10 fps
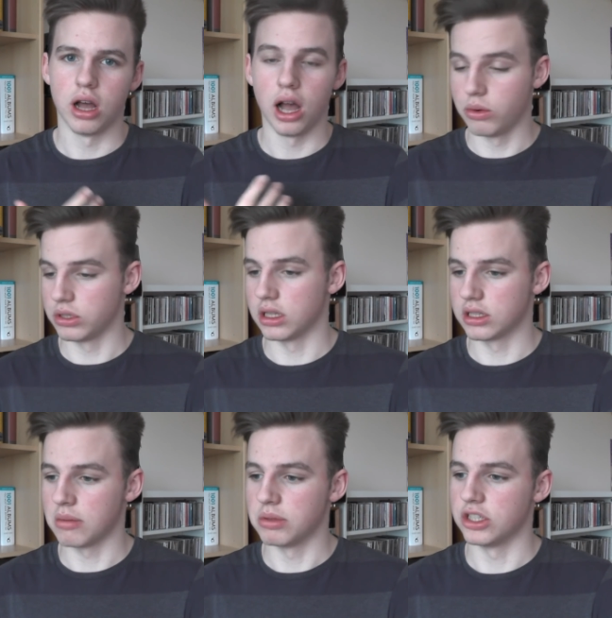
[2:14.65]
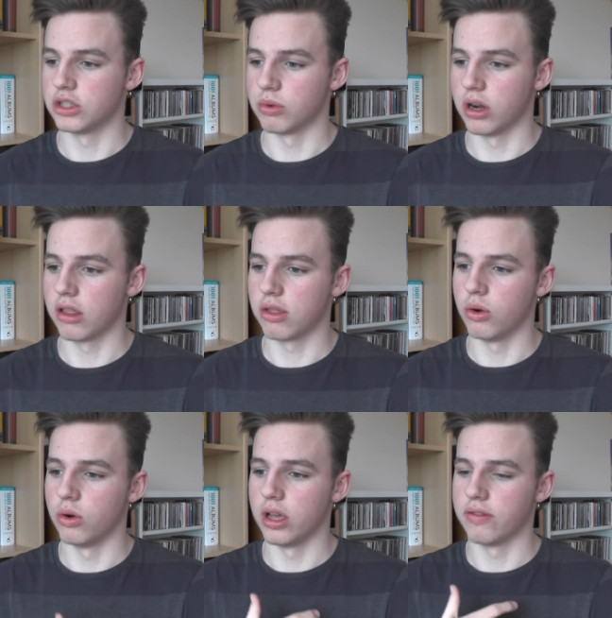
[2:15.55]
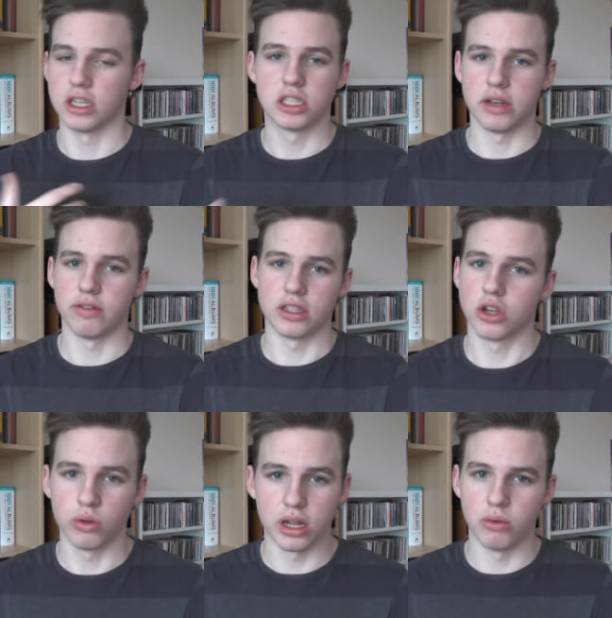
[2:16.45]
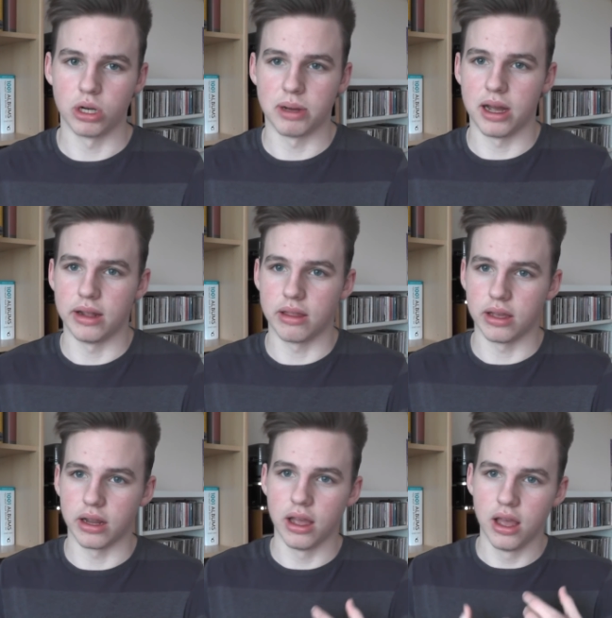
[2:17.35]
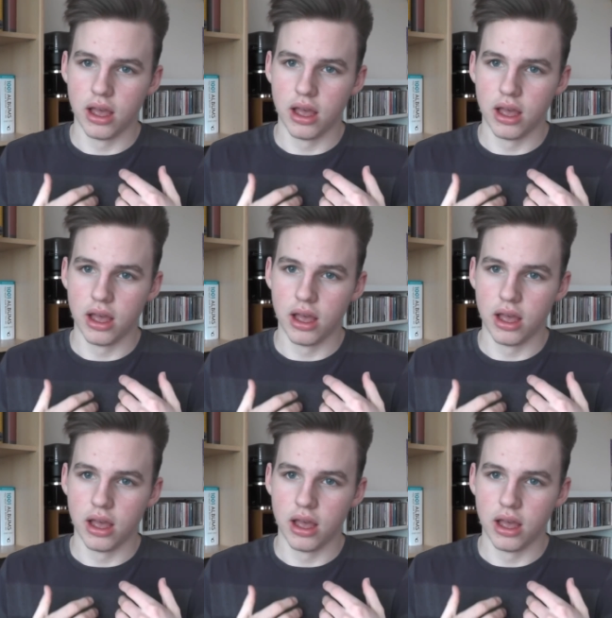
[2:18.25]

I was in the same position where I thought if I told anyone about anything,